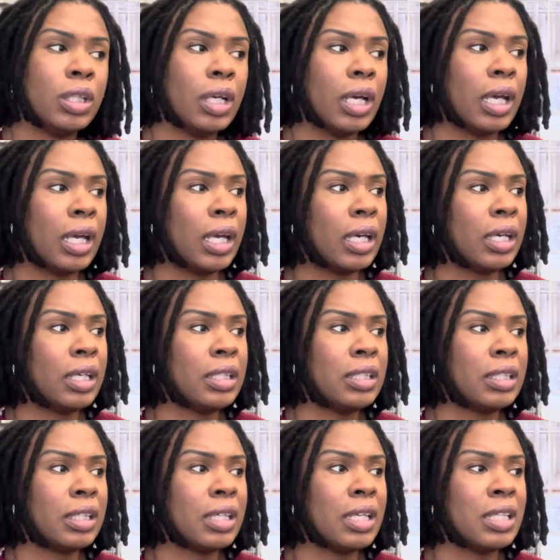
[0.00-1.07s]
And
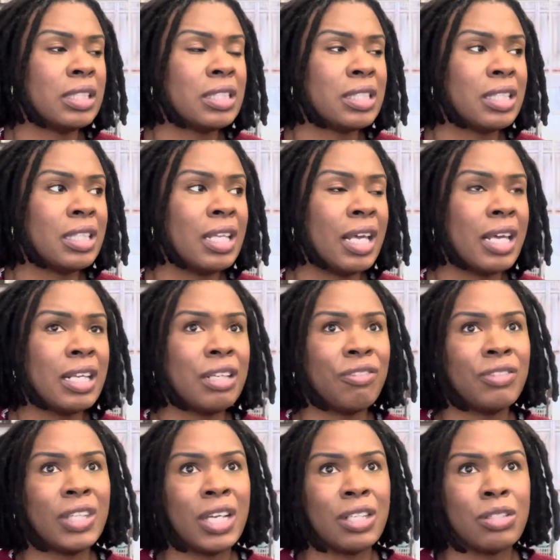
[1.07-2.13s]
it's the end of
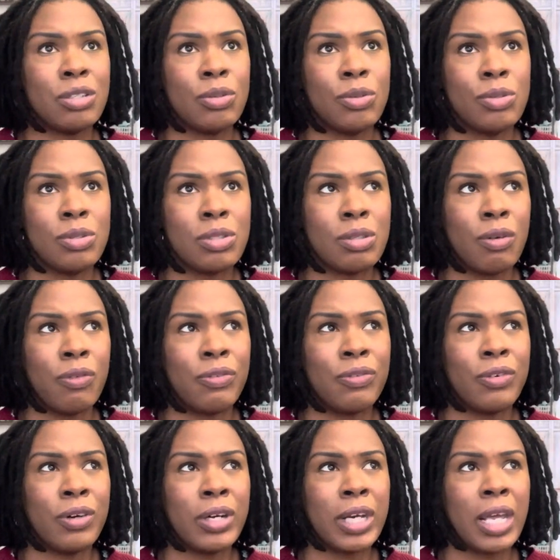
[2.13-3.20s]
day 2. So
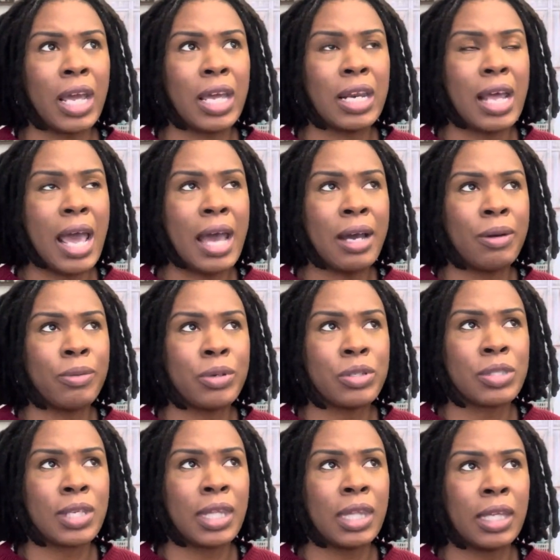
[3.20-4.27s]
48 hours
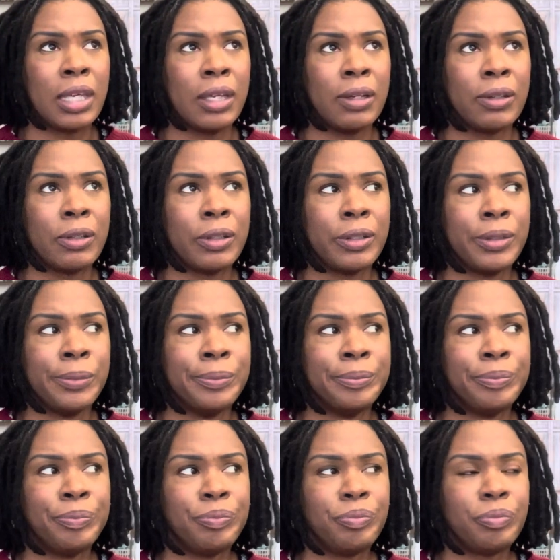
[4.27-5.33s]
cleared
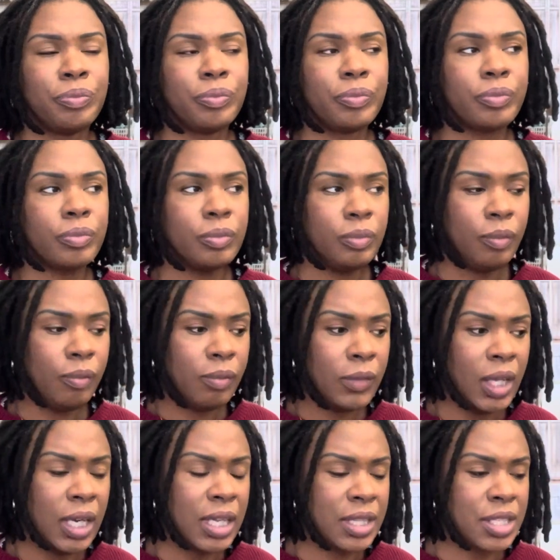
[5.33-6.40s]

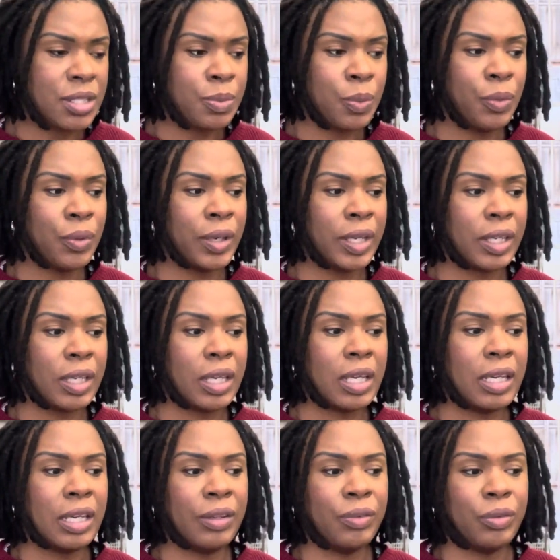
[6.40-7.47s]
at this point,
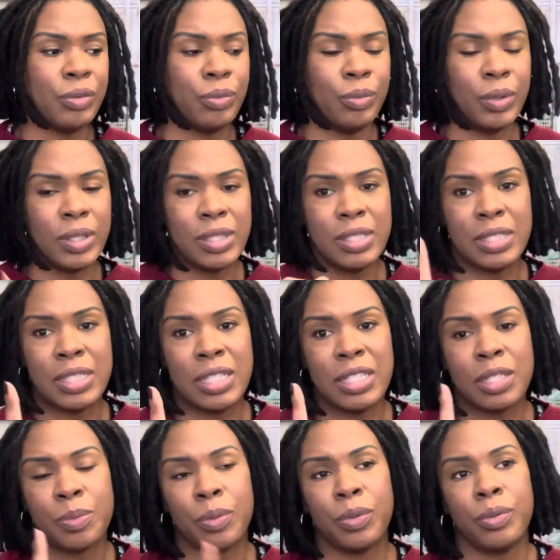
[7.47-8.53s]
and 1
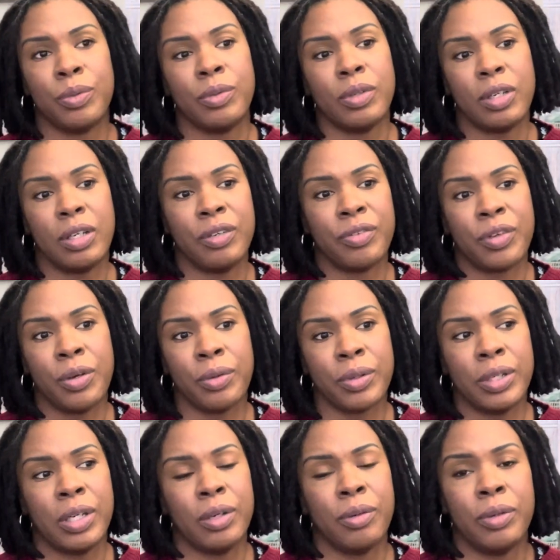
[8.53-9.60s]
teaspoon of
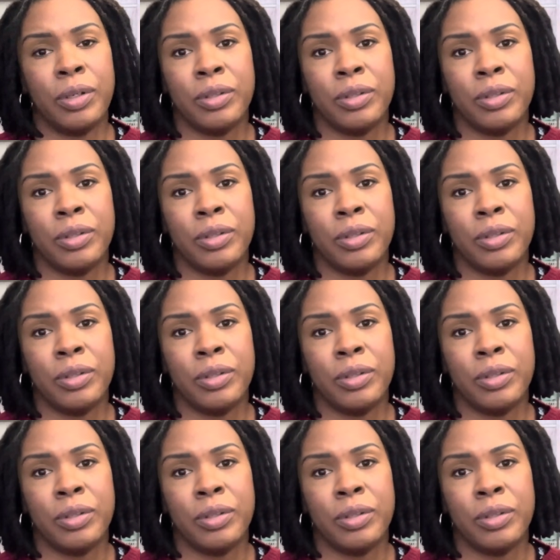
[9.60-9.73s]
coconut oil